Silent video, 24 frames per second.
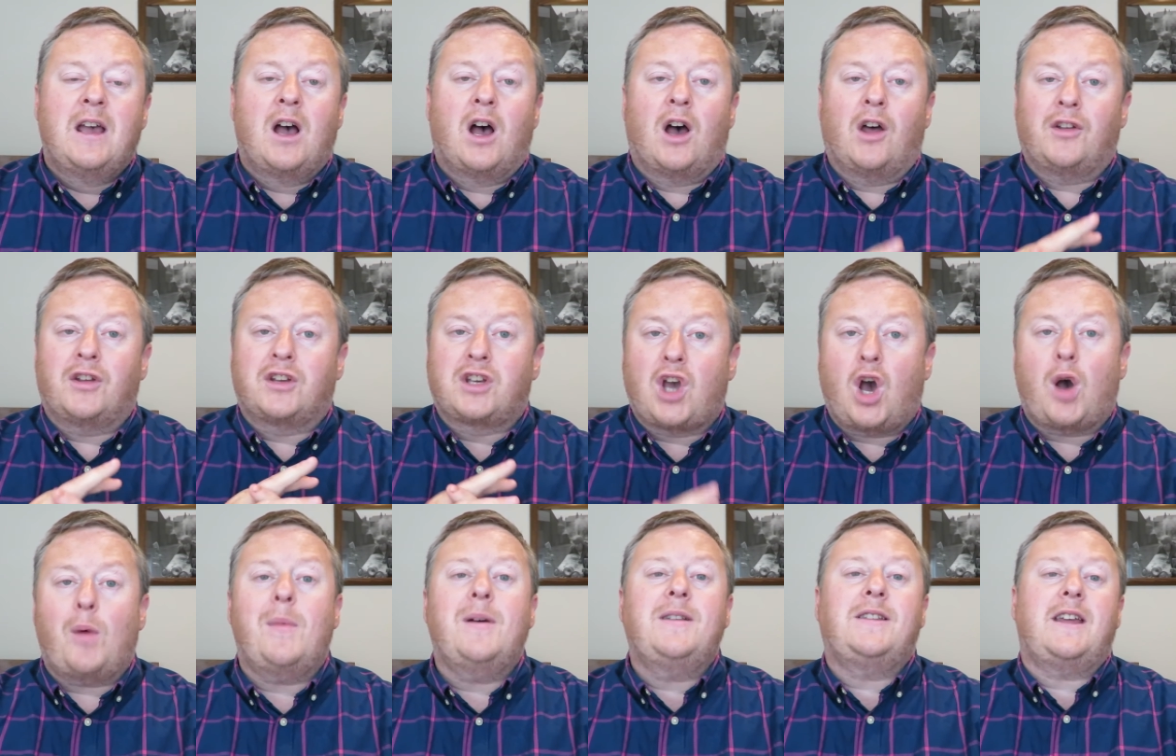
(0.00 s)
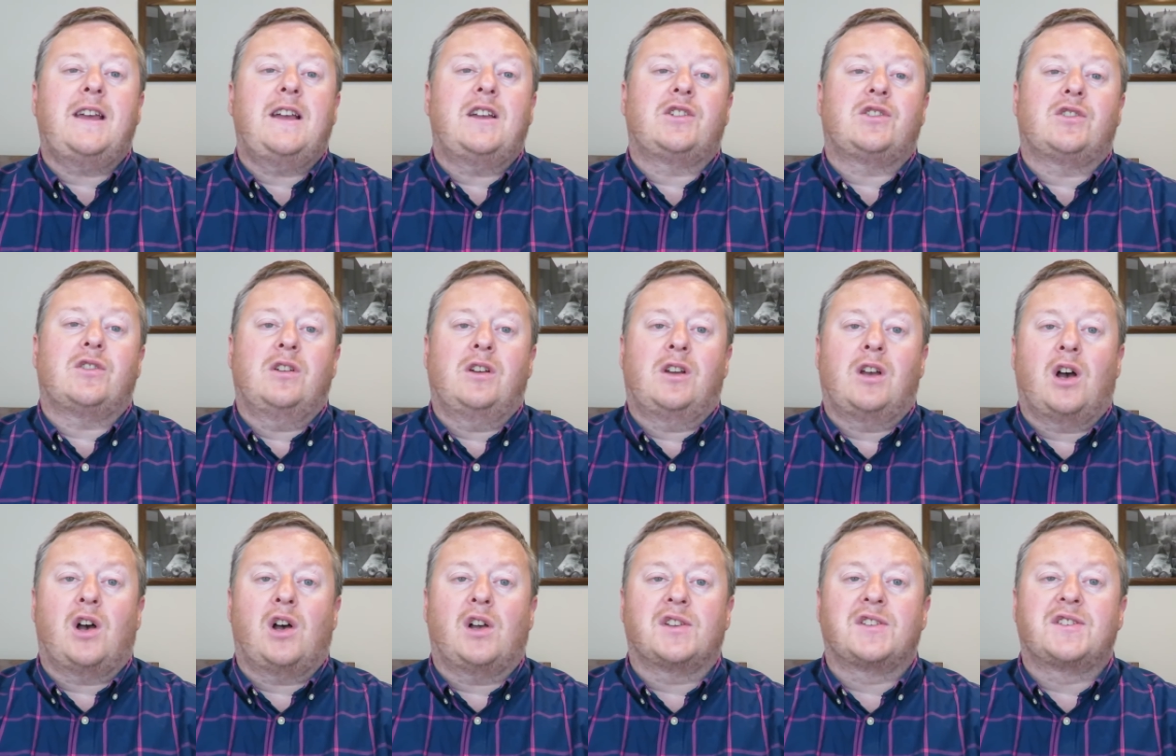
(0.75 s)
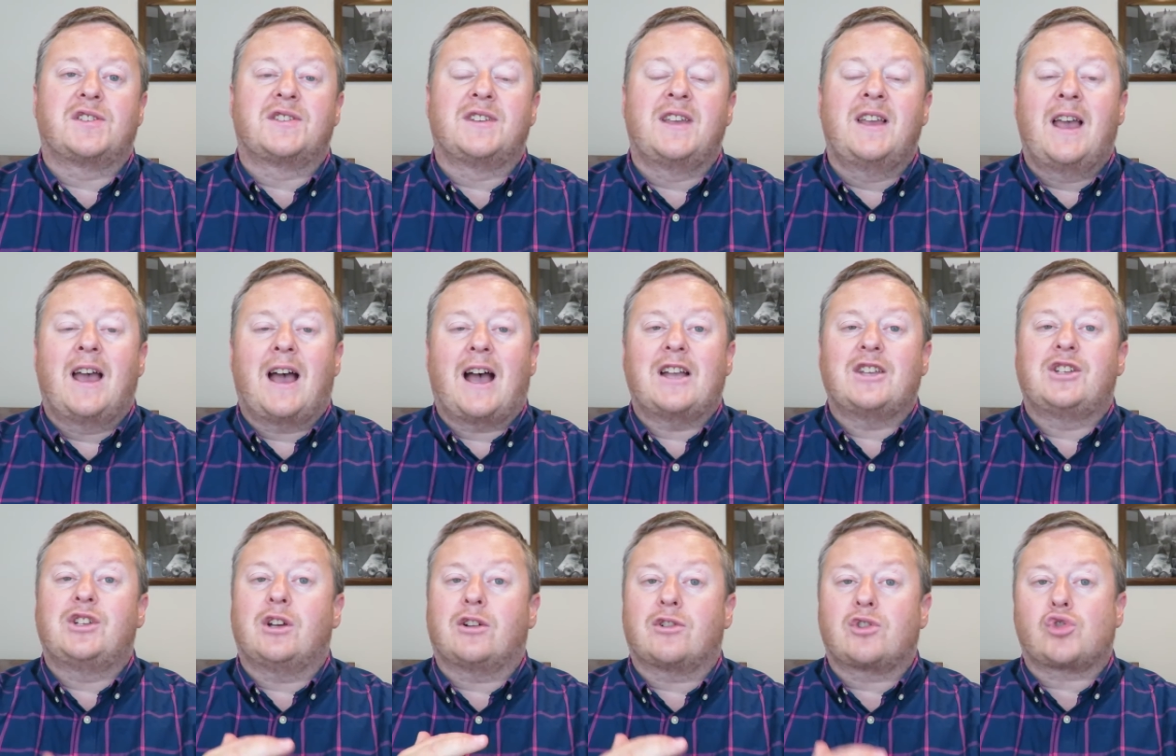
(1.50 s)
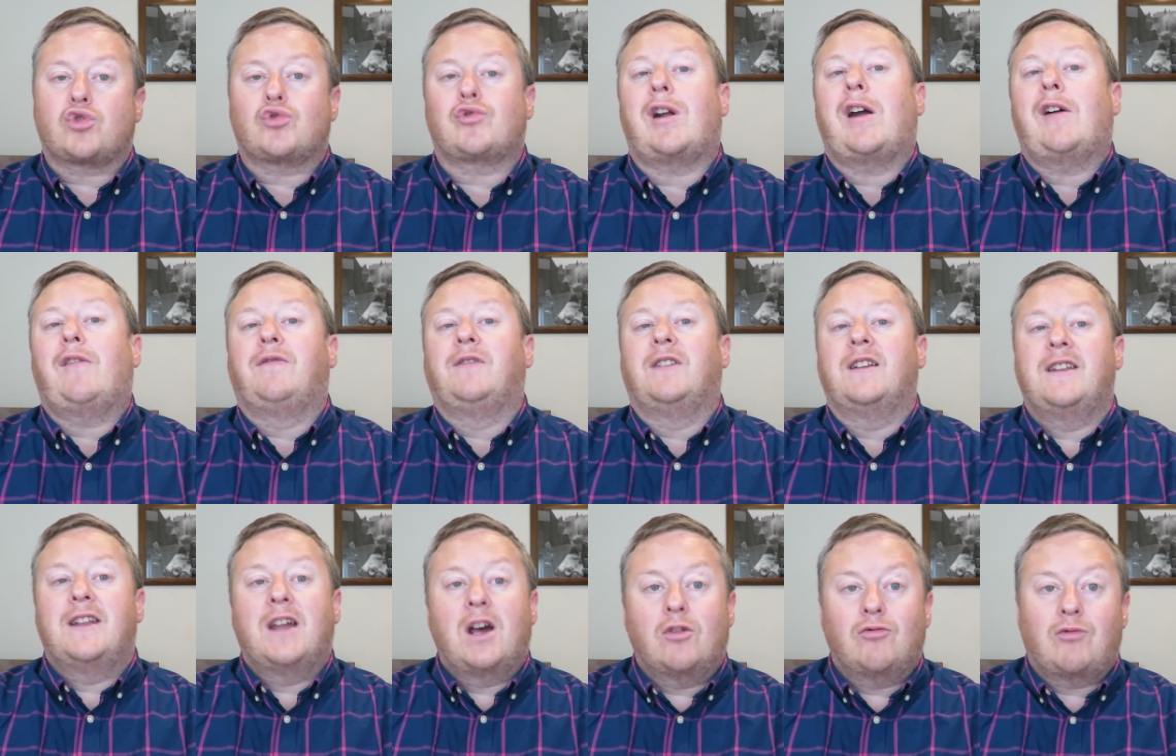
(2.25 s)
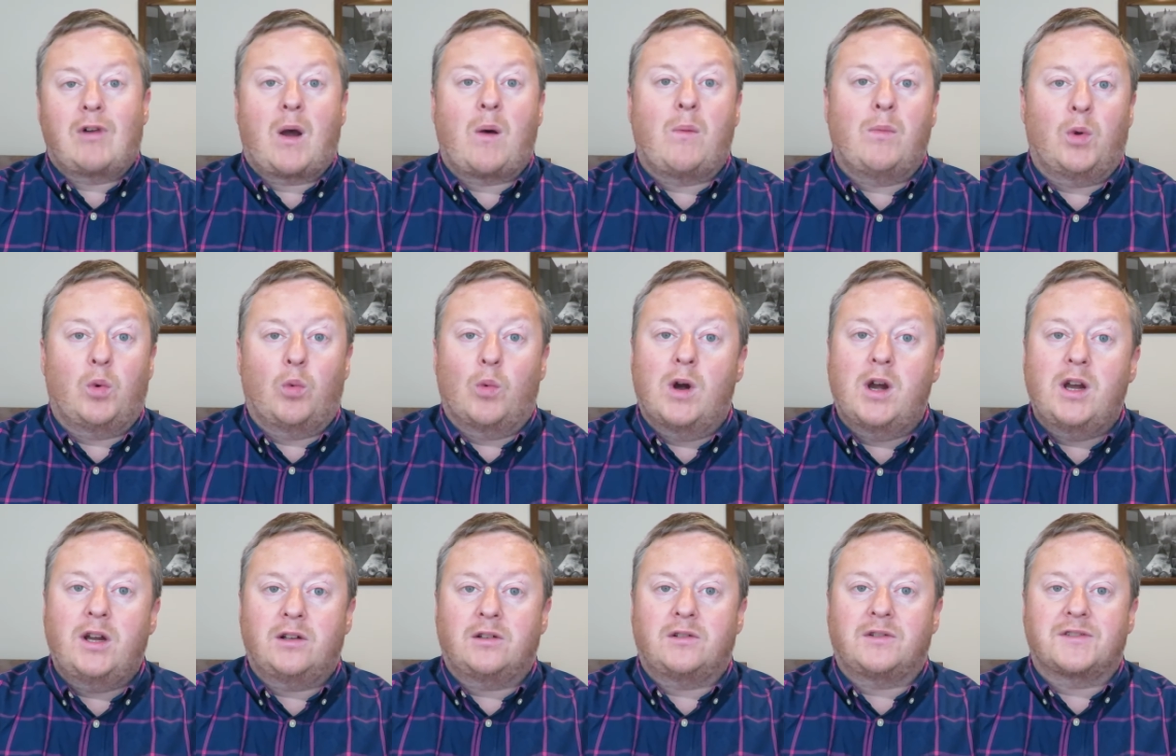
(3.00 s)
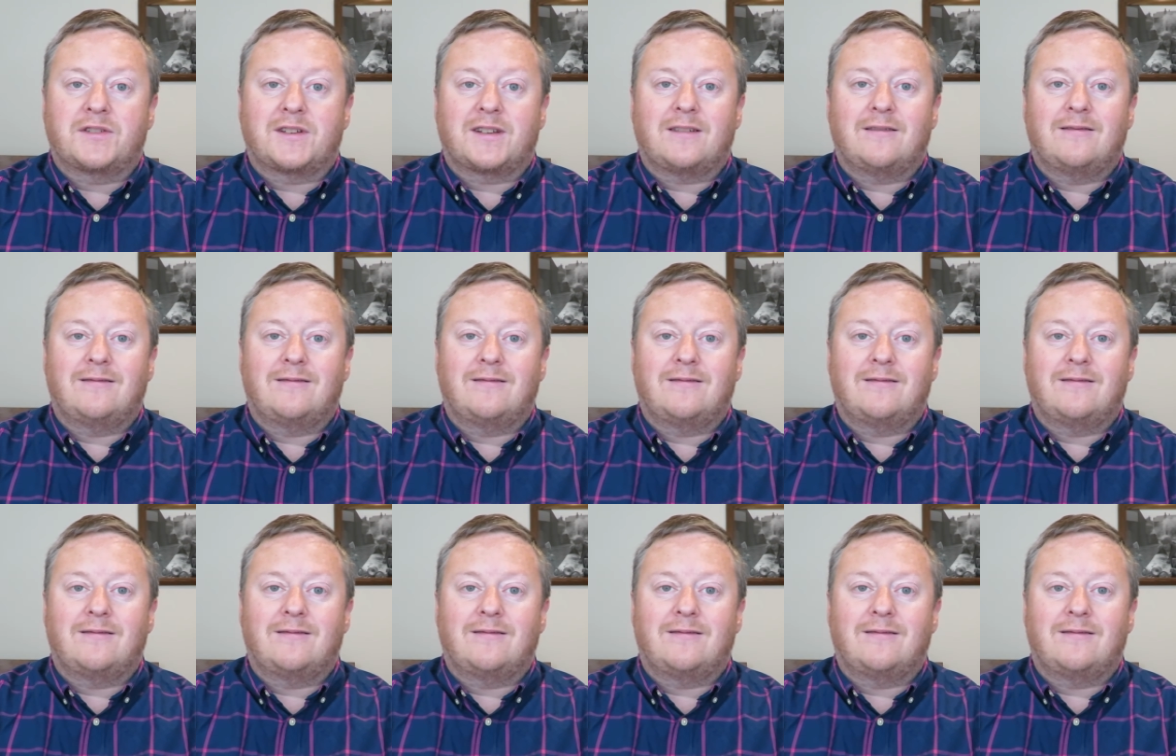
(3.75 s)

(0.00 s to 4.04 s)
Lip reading: on accommodation costs as you're travelling around the world.